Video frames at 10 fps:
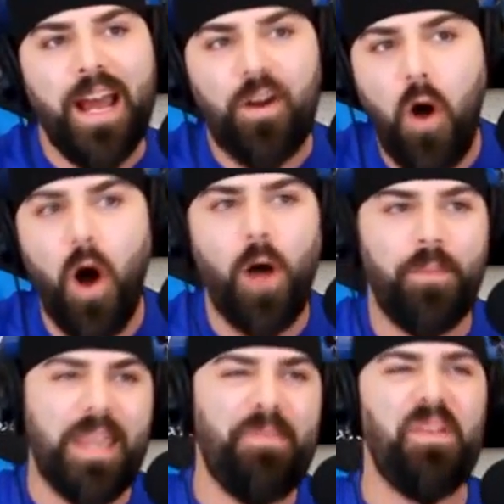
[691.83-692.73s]
call
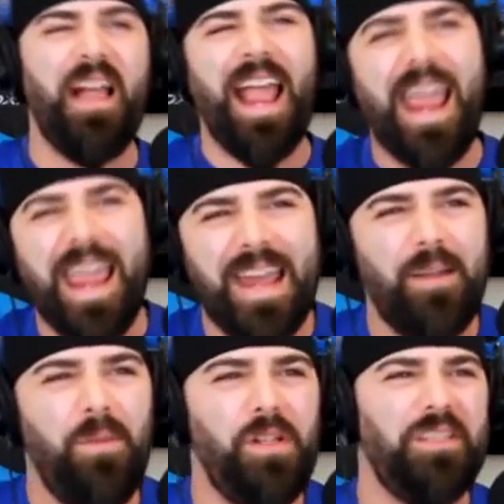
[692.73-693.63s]
people
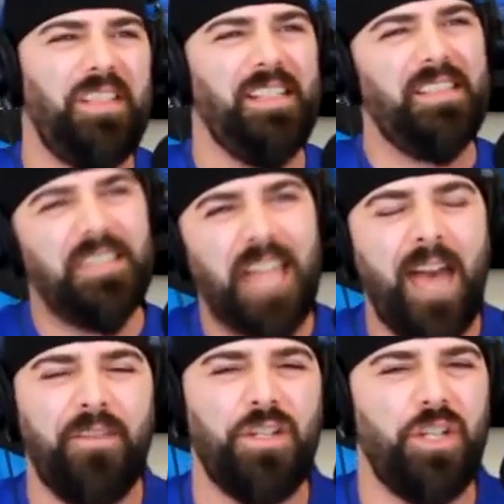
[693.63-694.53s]
animals and
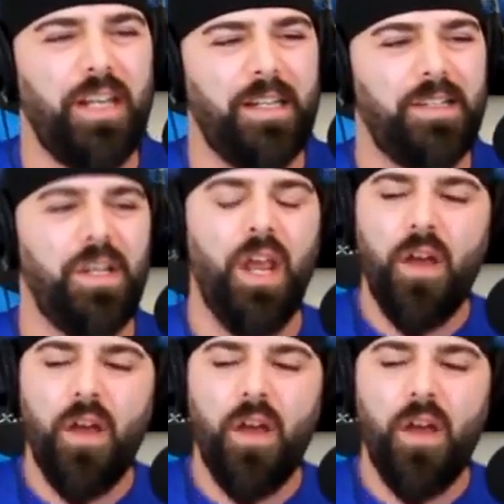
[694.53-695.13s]
savages